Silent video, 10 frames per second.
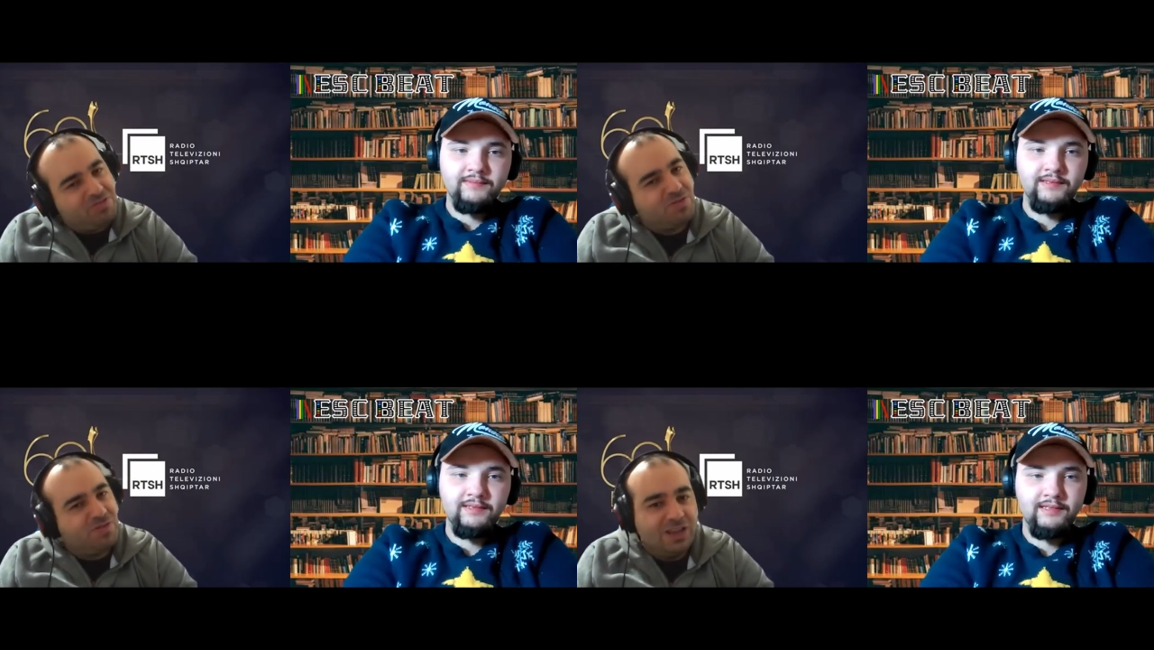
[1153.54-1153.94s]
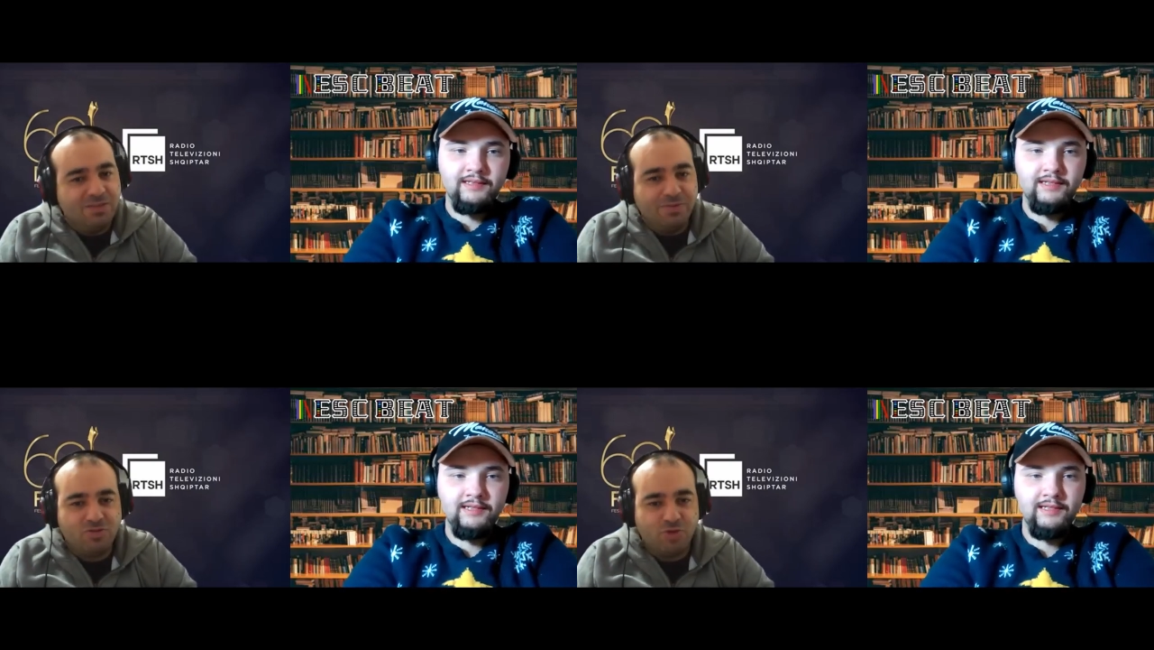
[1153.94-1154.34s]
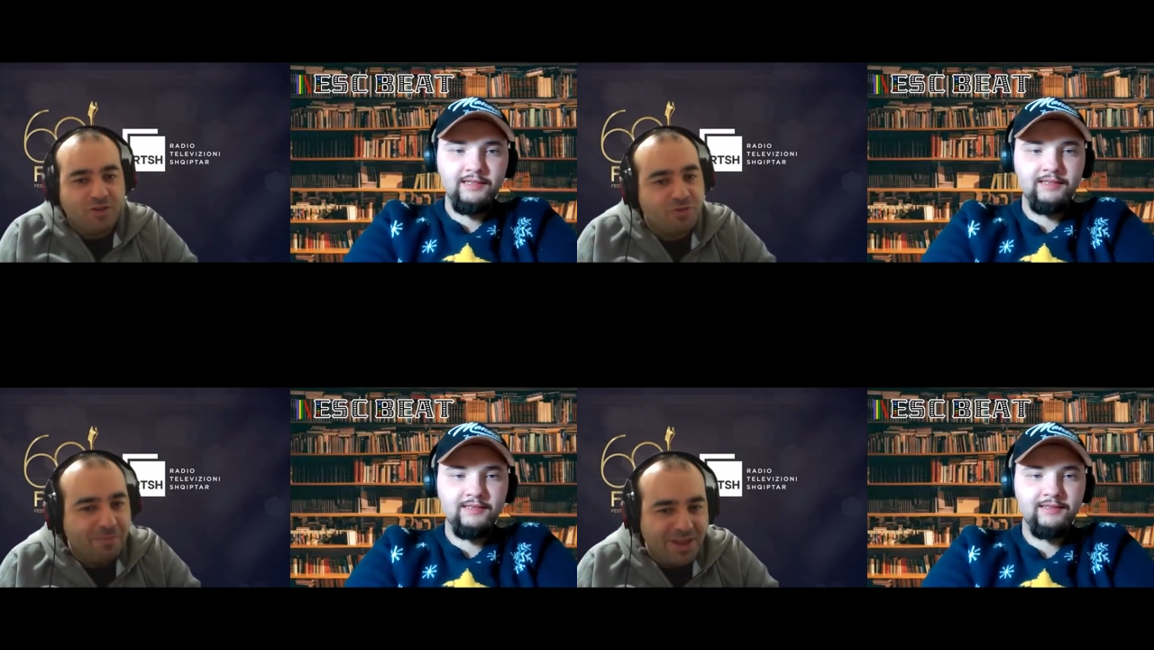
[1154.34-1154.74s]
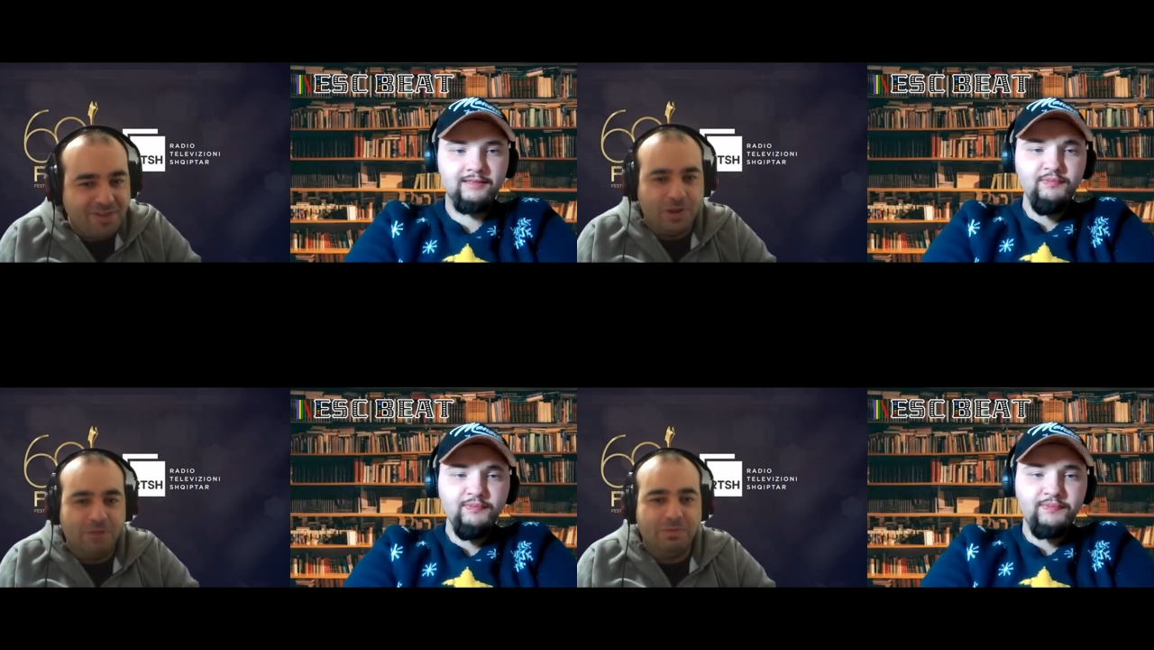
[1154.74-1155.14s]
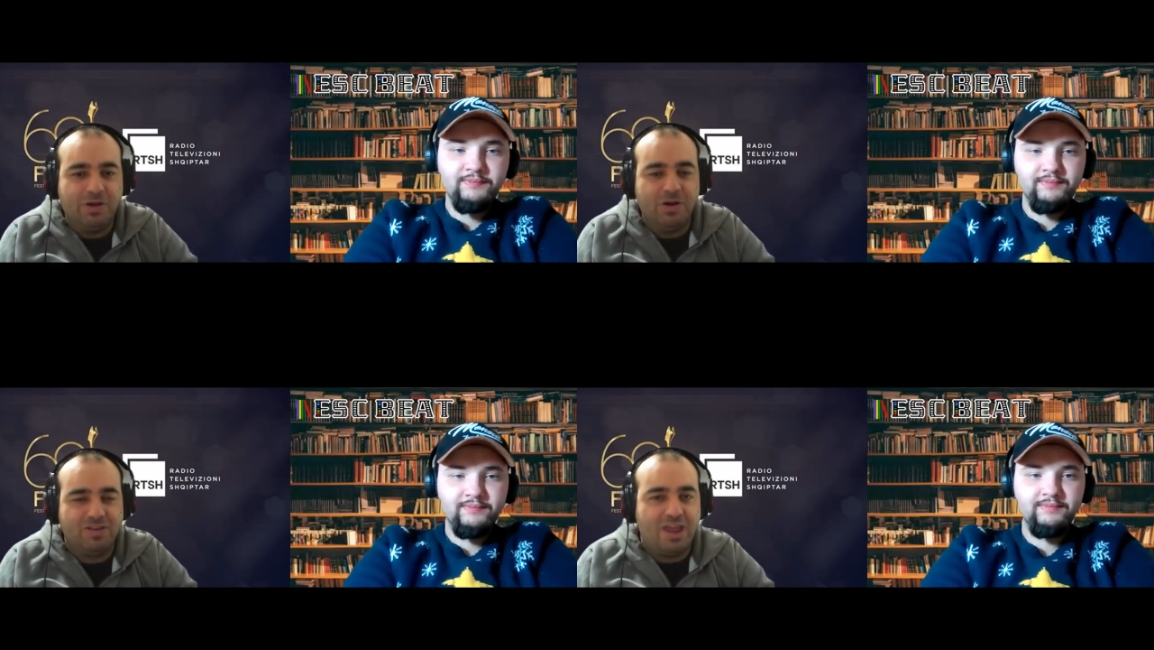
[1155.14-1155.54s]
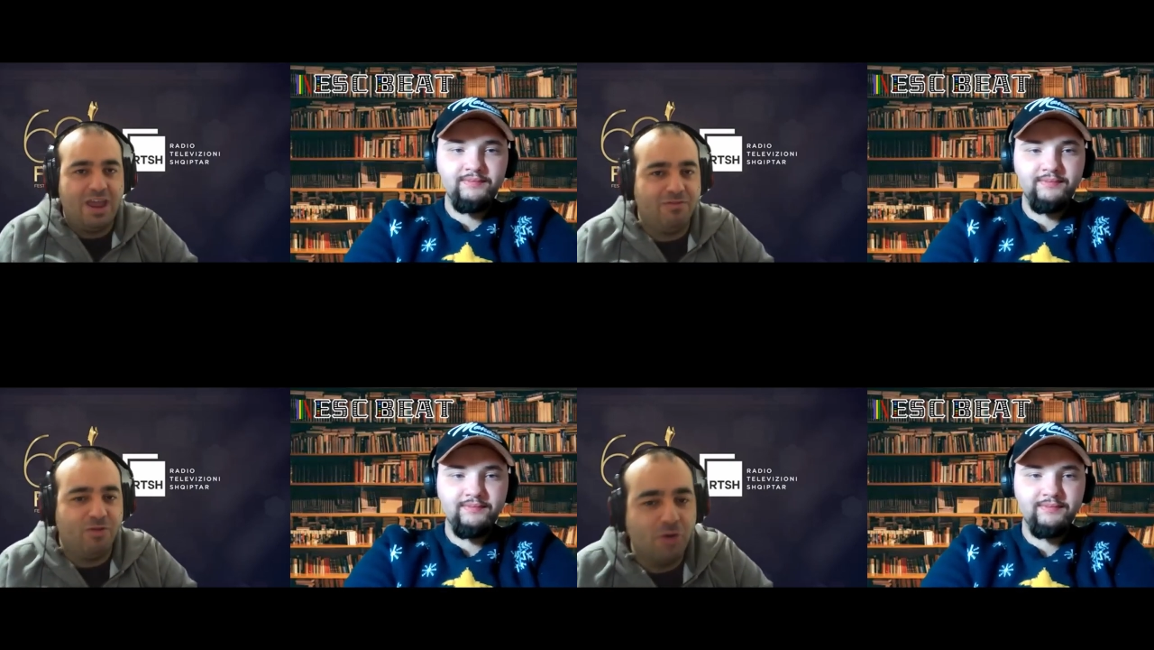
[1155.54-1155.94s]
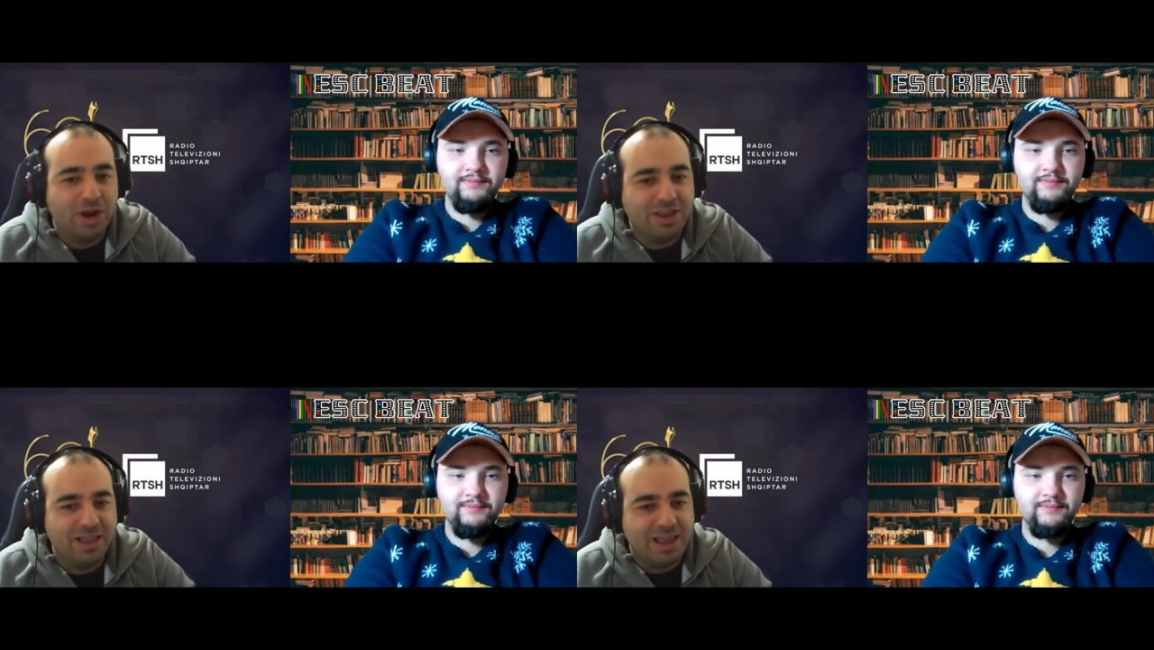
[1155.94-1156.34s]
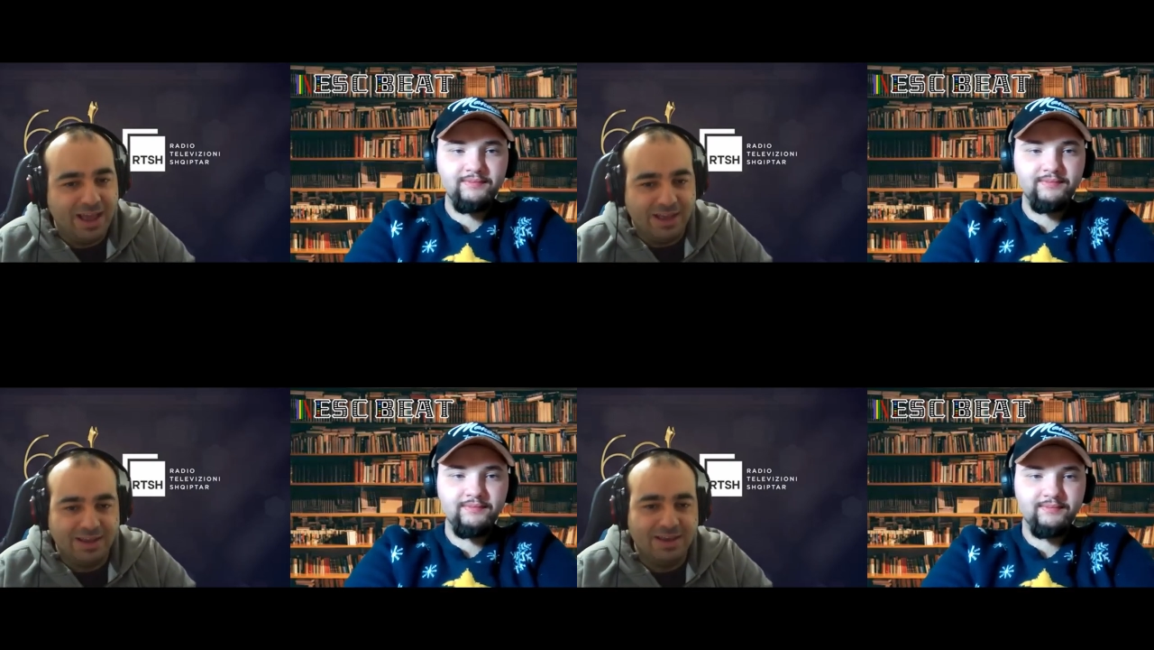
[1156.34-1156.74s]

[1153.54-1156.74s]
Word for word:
Speaker 1: a little bit strange for me as well, because I have already like